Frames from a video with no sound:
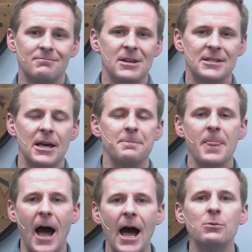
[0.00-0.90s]
He said,
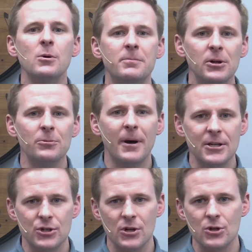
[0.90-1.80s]
"I will build my
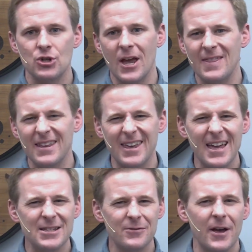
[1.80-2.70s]
church and the
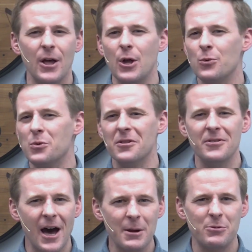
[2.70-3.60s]
gates of hell will
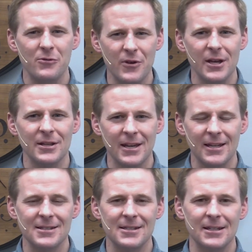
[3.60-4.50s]
not prevail
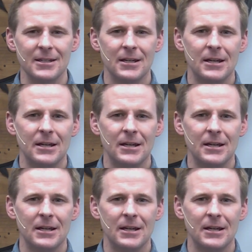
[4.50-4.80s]
against it."